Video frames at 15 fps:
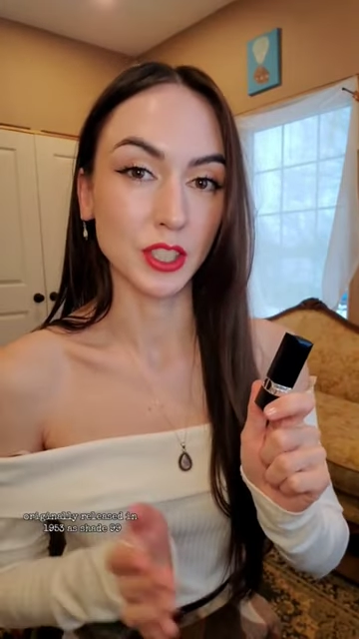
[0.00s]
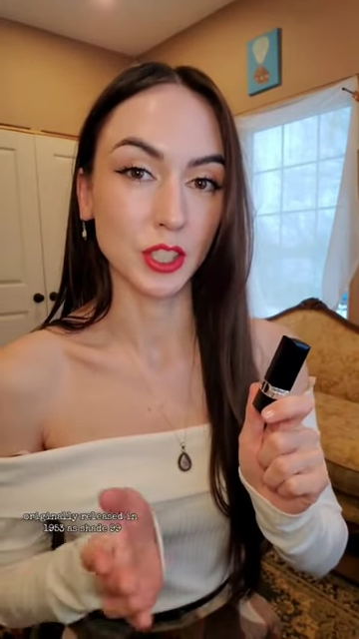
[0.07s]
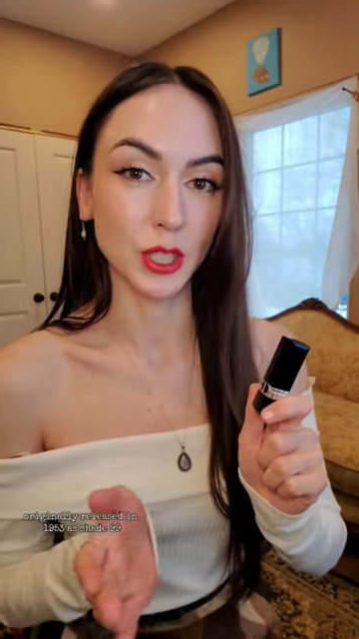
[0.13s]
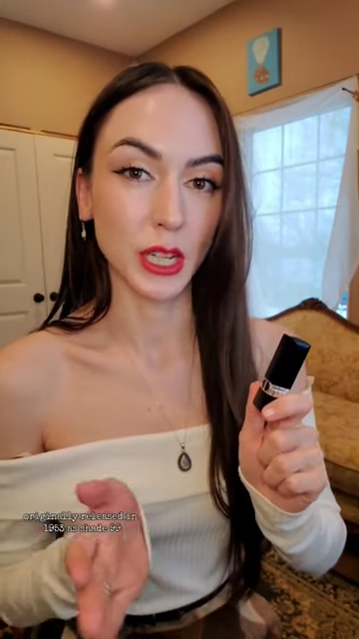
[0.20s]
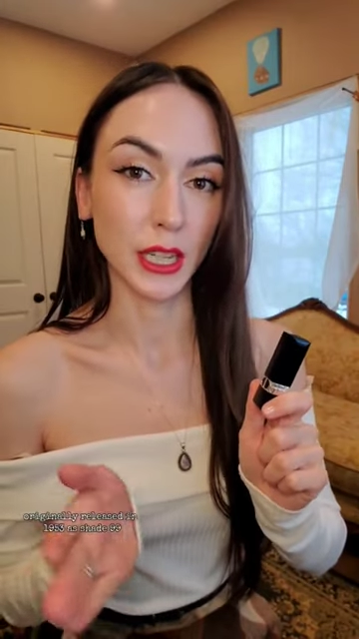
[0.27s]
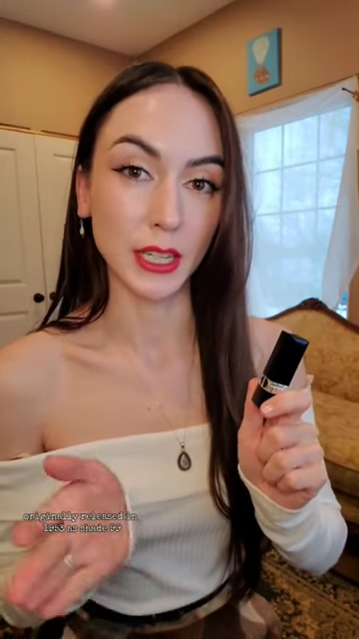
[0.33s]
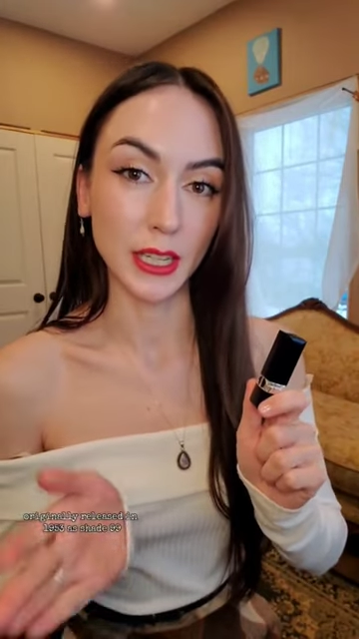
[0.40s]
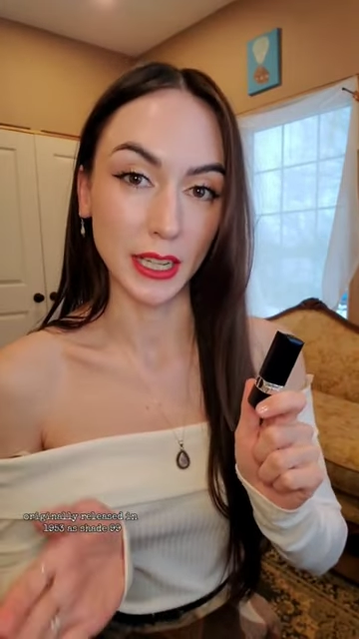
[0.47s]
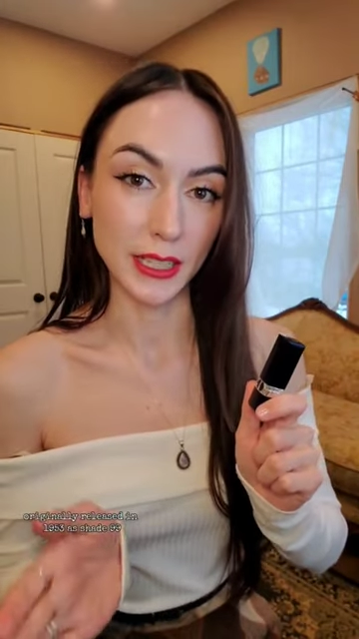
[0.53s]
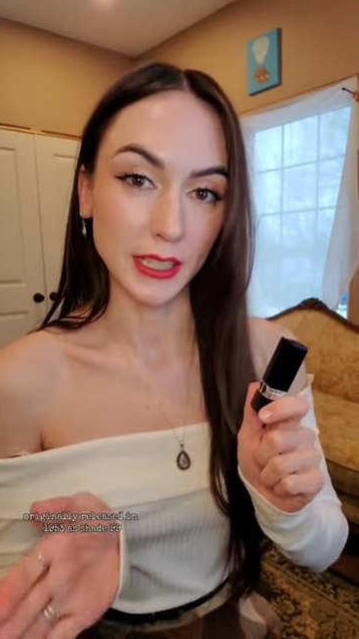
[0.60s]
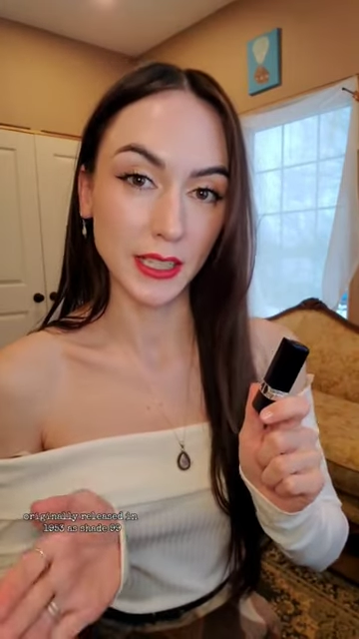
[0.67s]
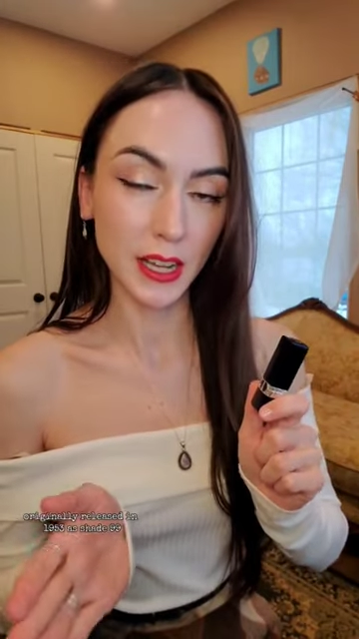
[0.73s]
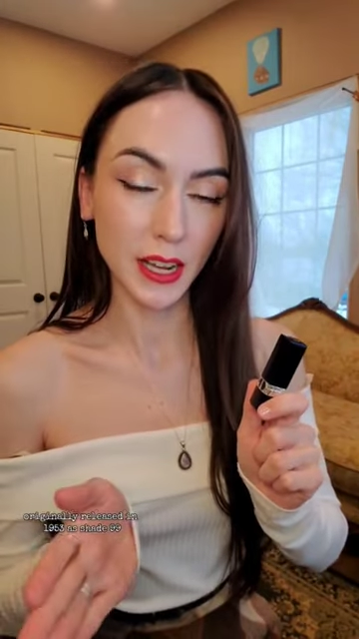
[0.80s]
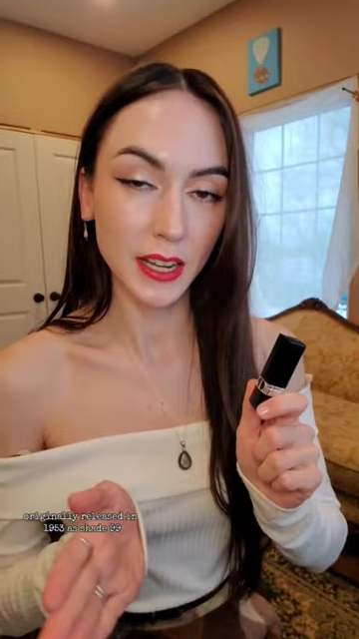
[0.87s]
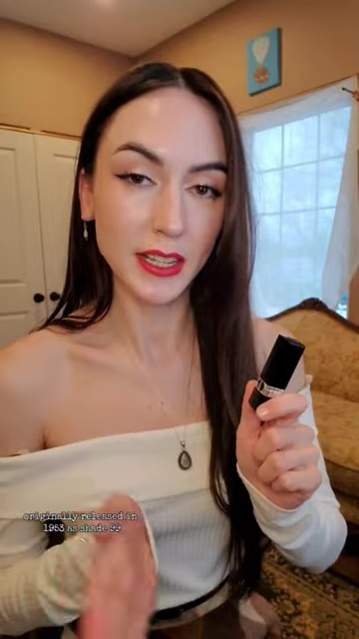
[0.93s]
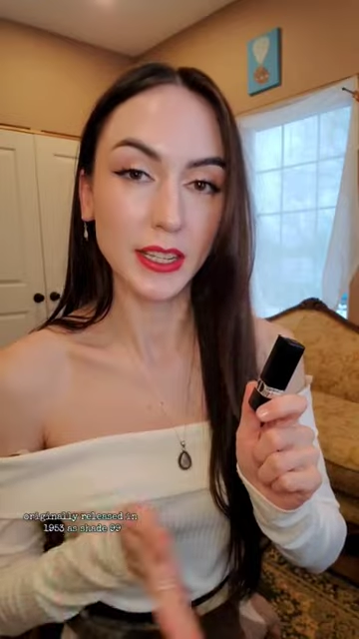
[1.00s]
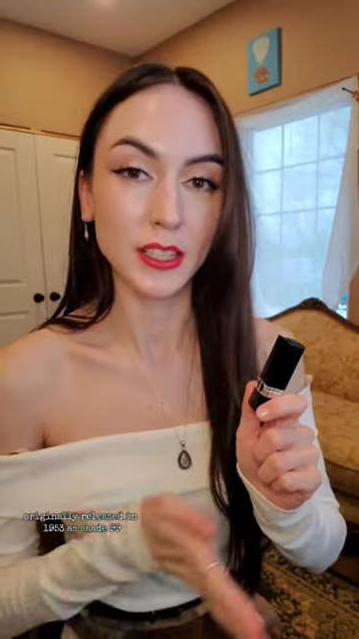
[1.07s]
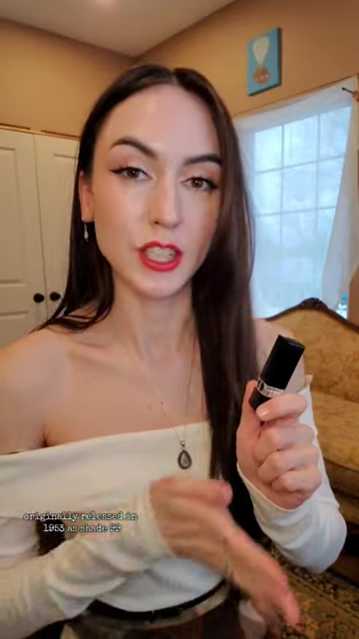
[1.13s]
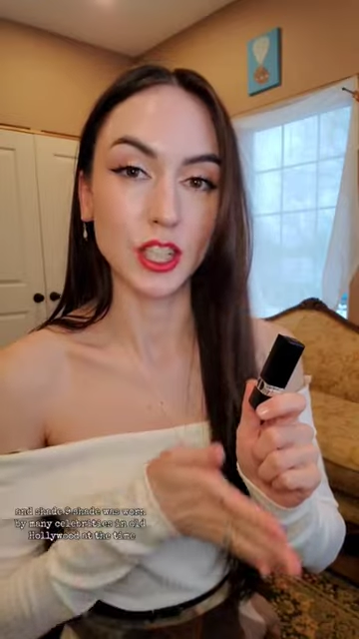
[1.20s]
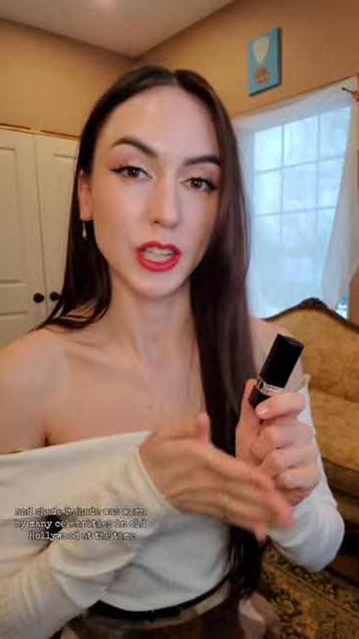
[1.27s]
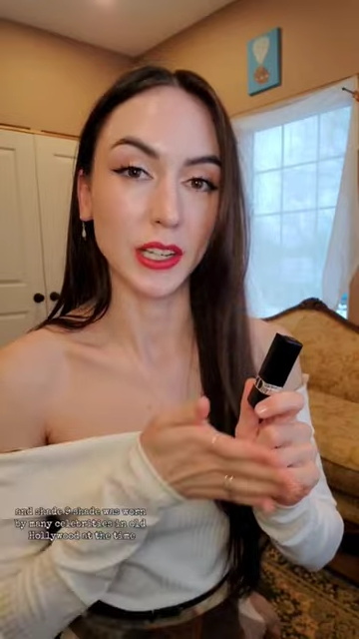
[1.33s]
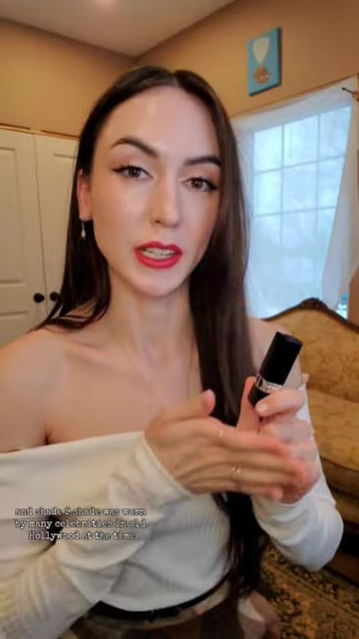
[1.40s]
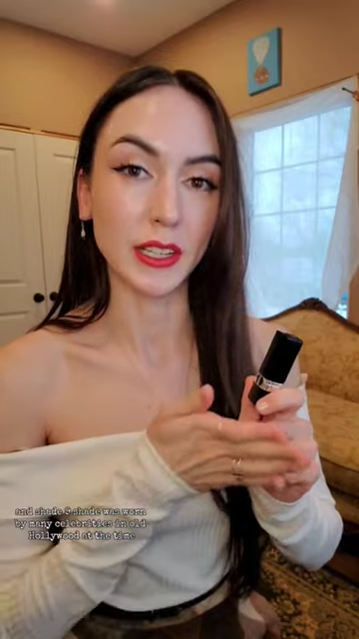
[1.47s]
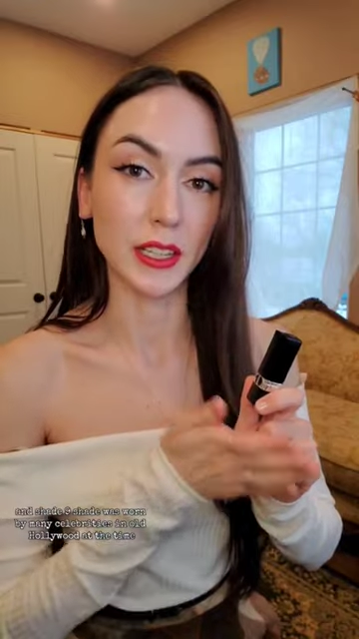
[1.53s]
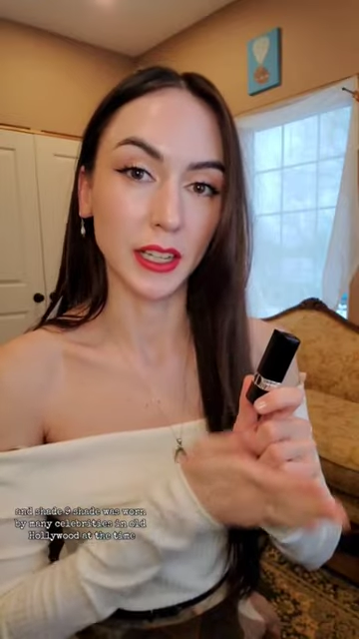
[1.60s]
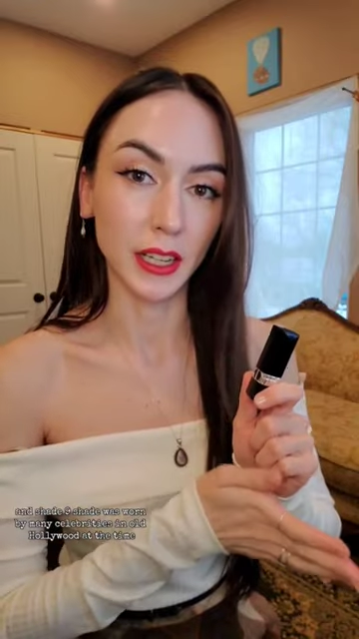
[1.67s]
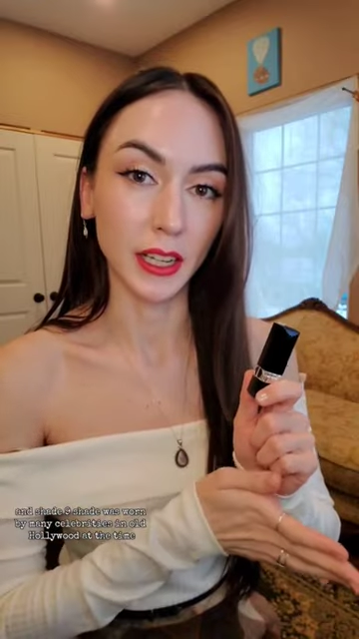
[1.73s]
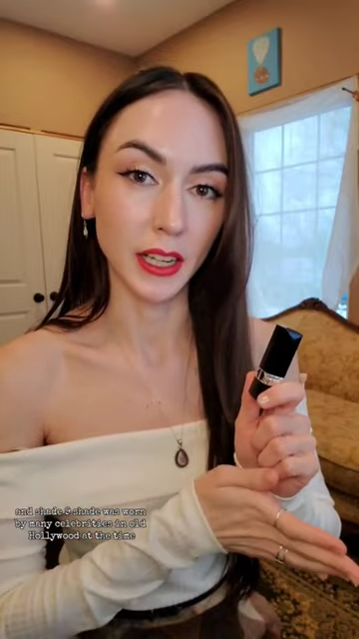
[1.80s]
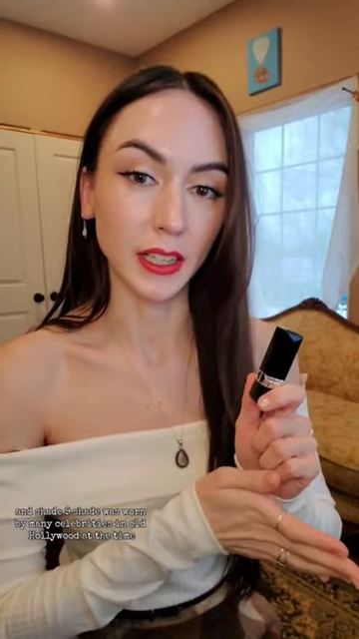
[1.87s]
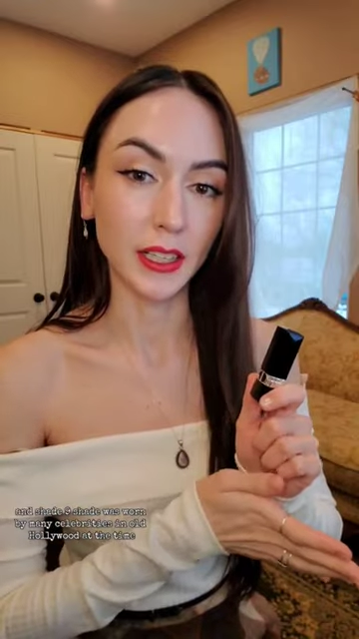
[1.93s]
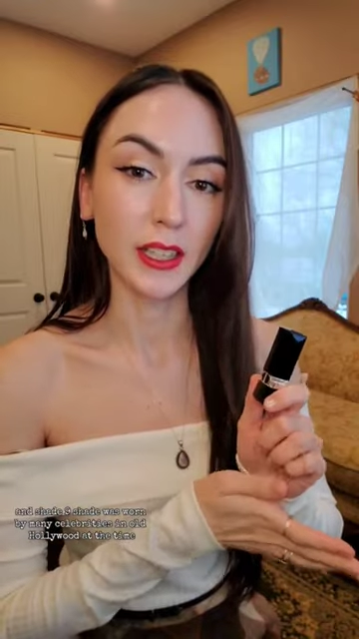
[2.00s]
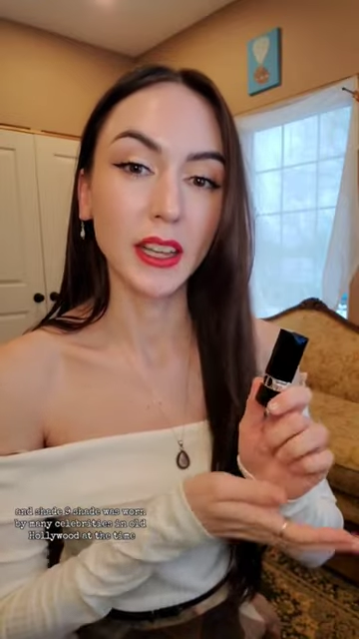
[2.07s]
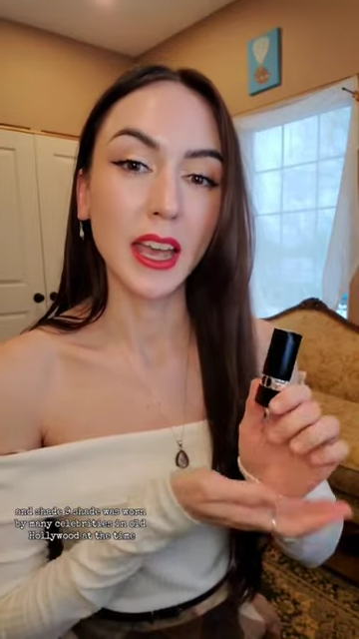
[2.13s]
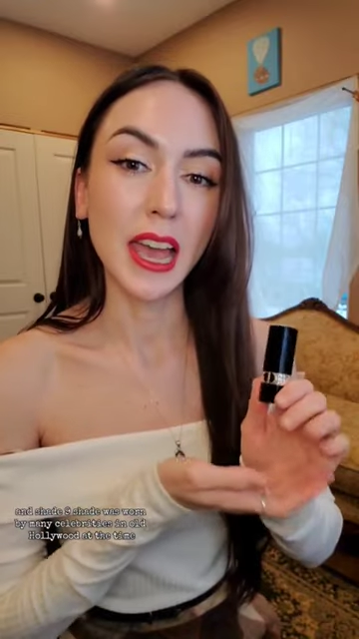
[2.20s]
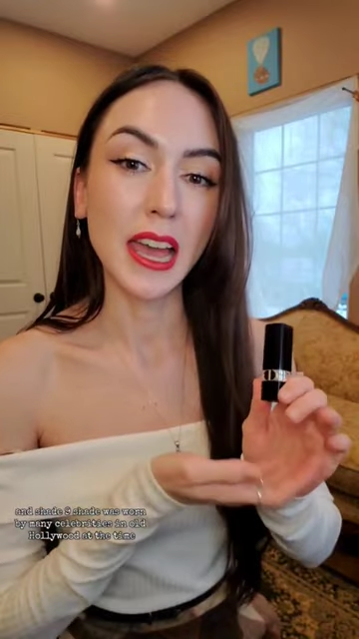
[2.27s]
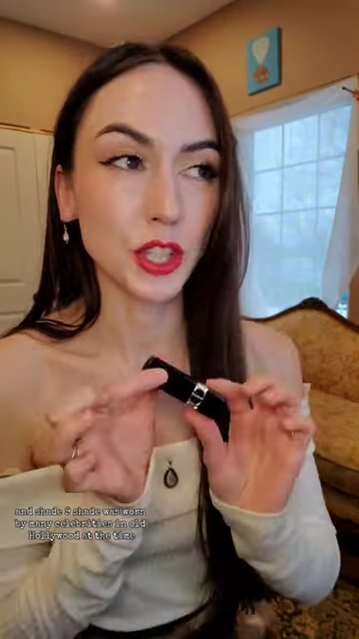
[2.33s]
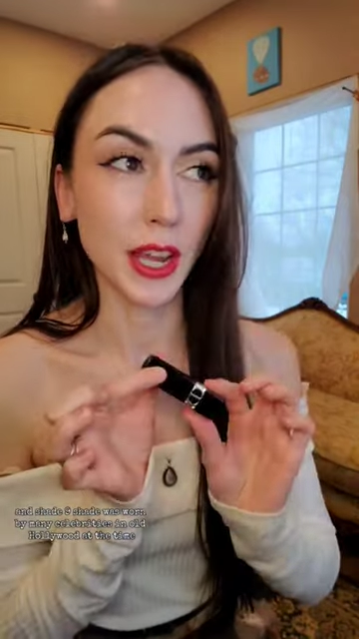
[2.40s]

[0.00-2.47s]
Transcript: as shade 99 and shade 9.